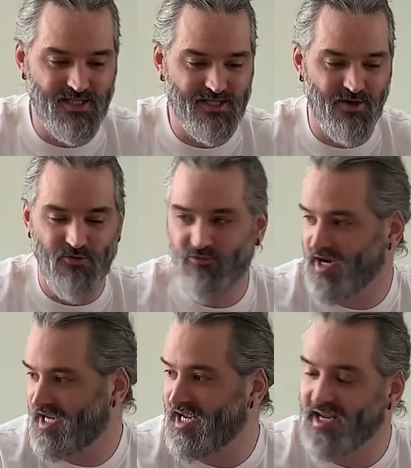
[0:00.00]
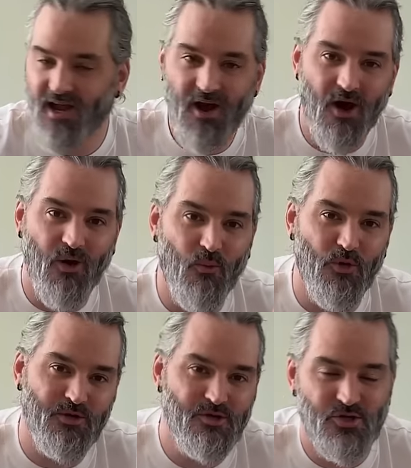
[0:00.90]
and he's like, Ricky, I
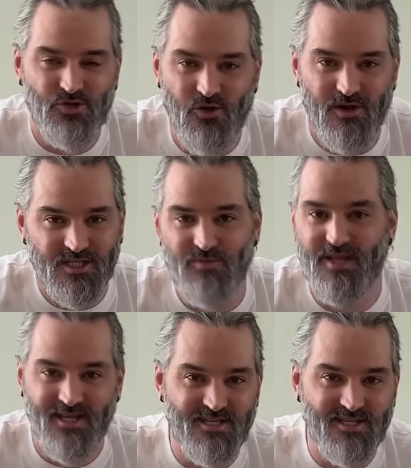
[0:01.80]
want you to try some of this